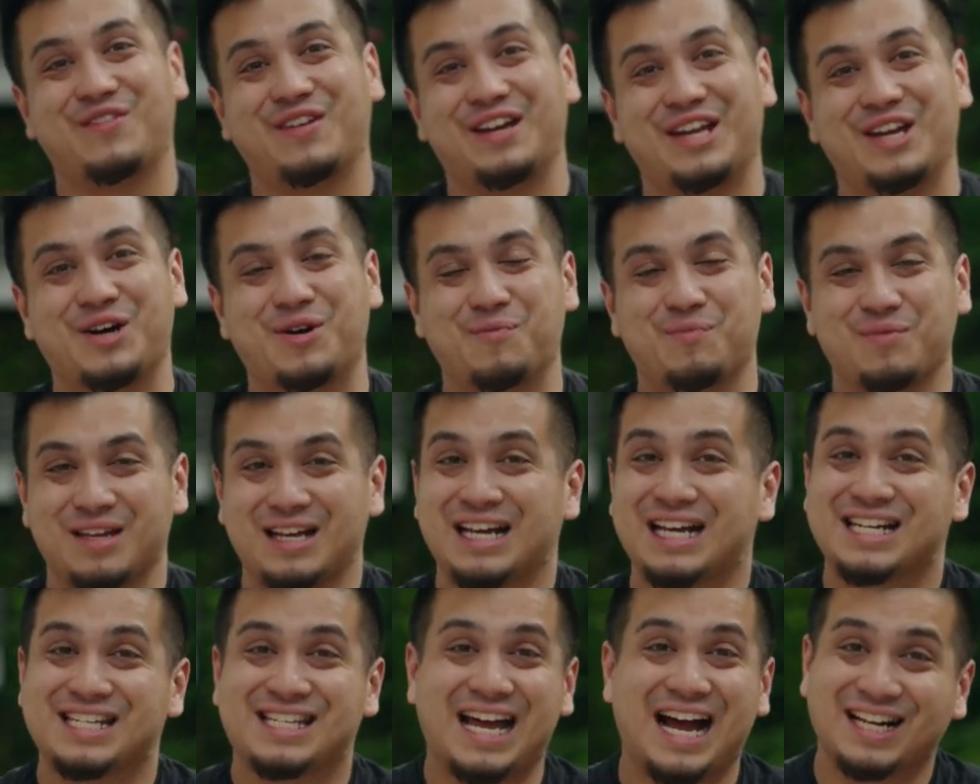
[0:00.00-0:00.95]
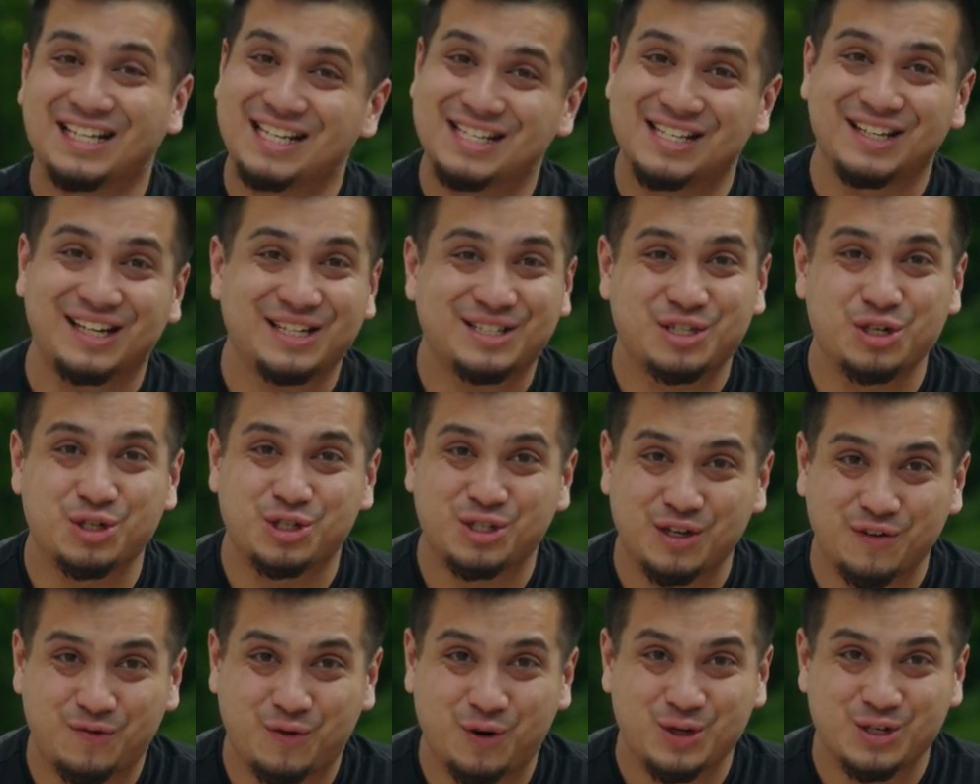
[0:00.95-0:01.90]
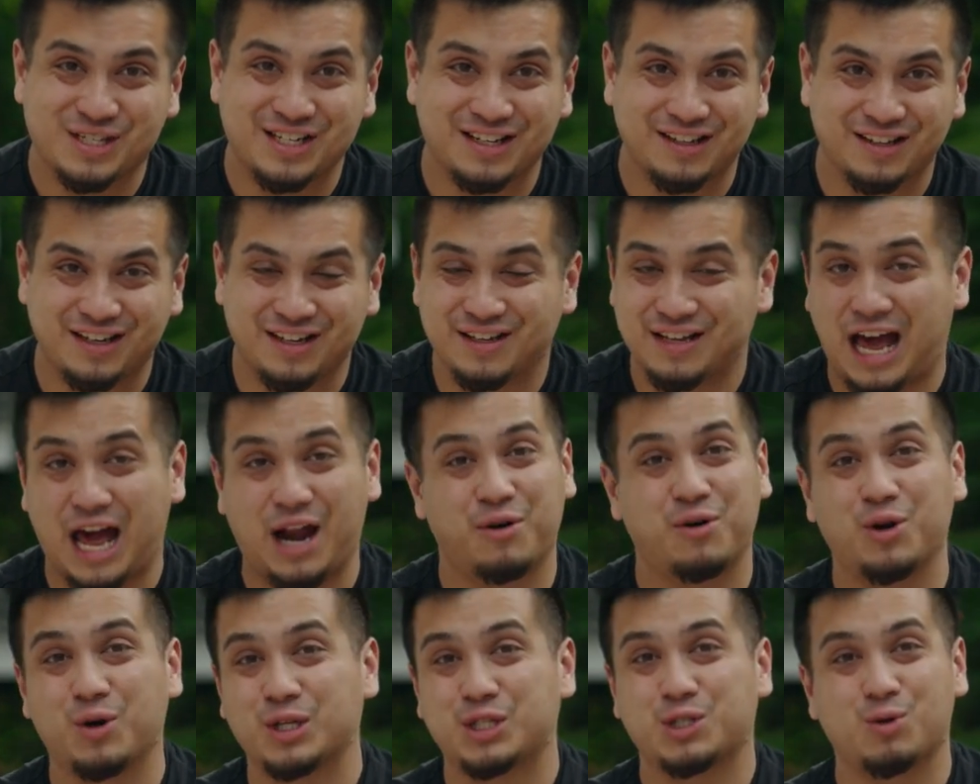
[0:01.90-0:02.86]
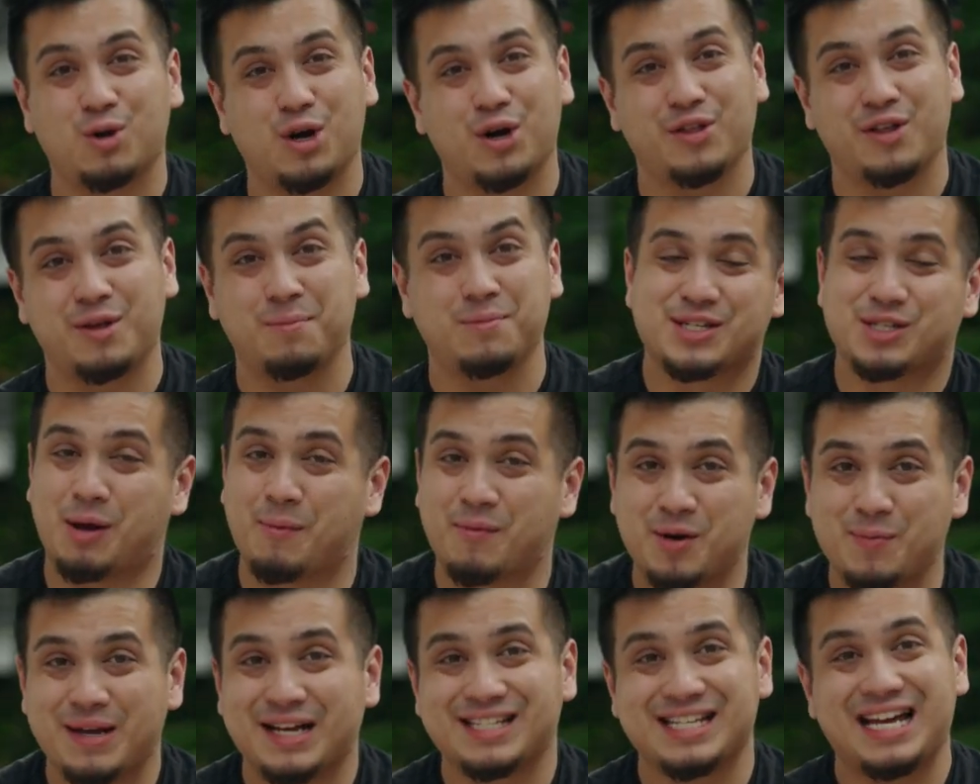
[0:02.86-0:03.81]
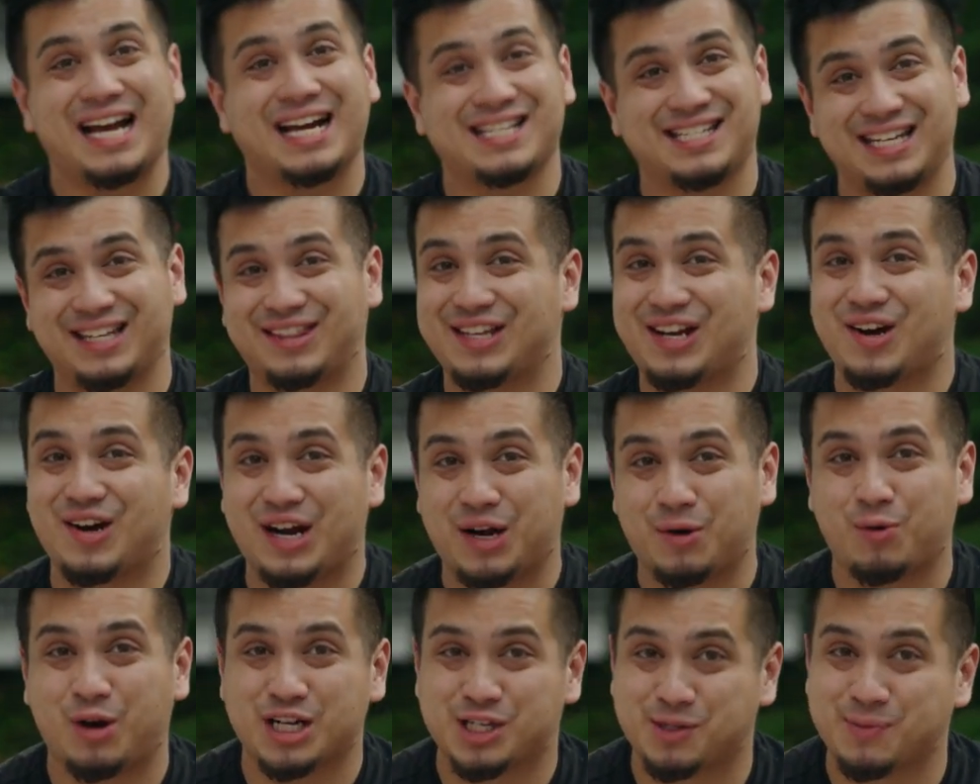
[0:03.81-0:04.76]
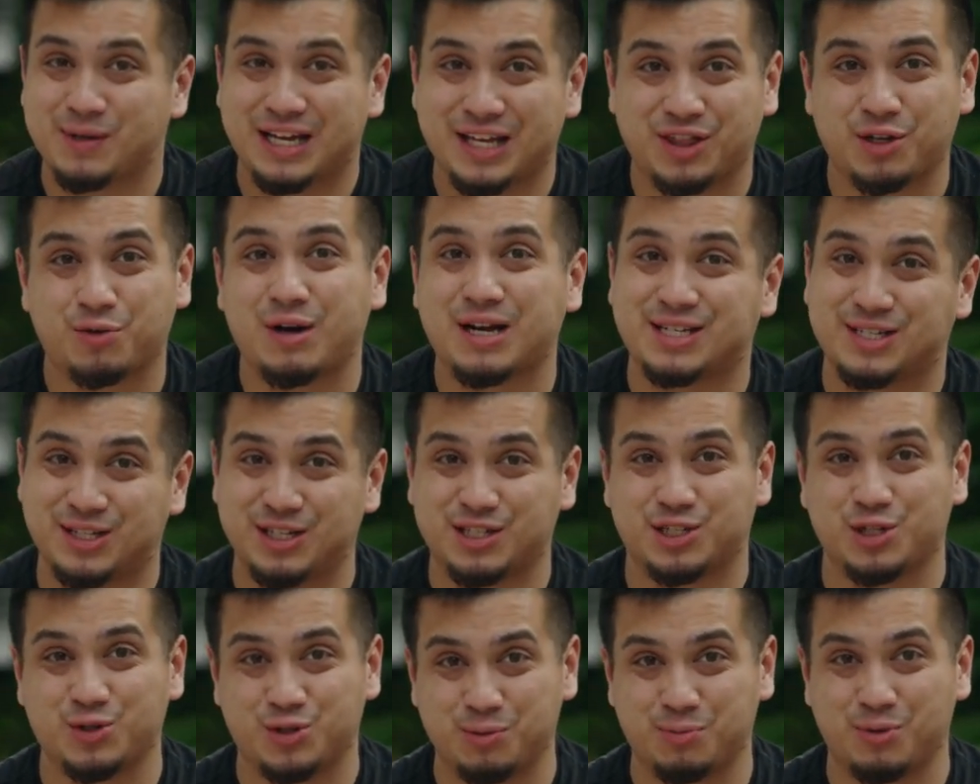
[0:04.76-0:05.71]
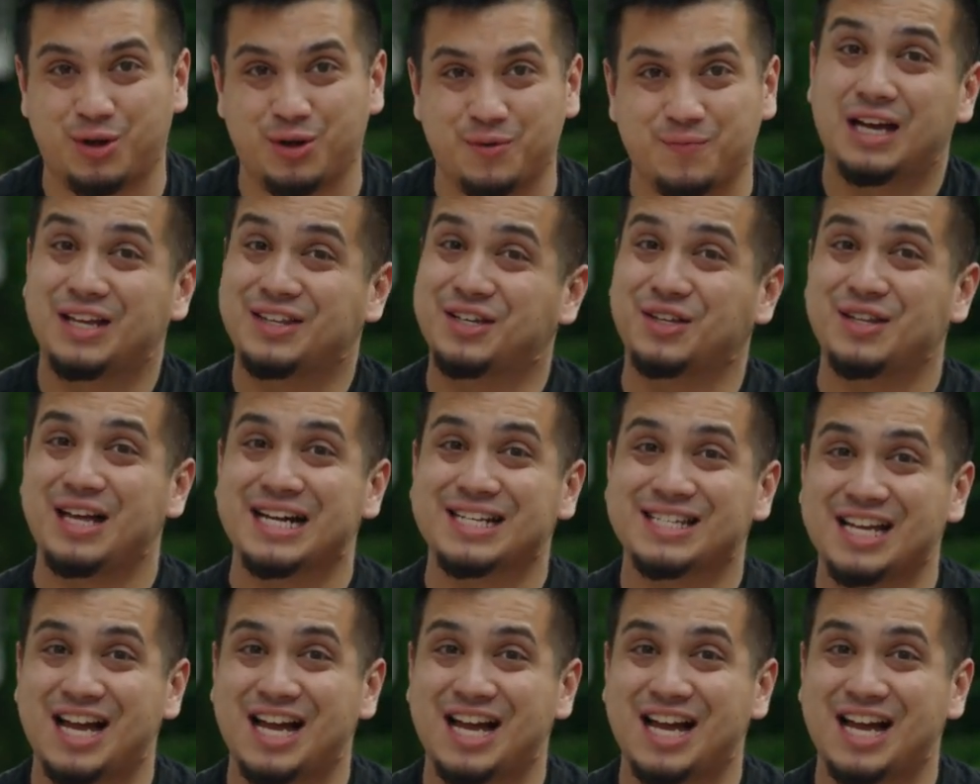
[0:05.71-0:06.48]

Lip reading: video. Zach doesn't like sushi, unfortunately. I don't know what's wrong with him. So I'm gonna make Zach sit there and watch me eat the rest of the sushi bowl. Until next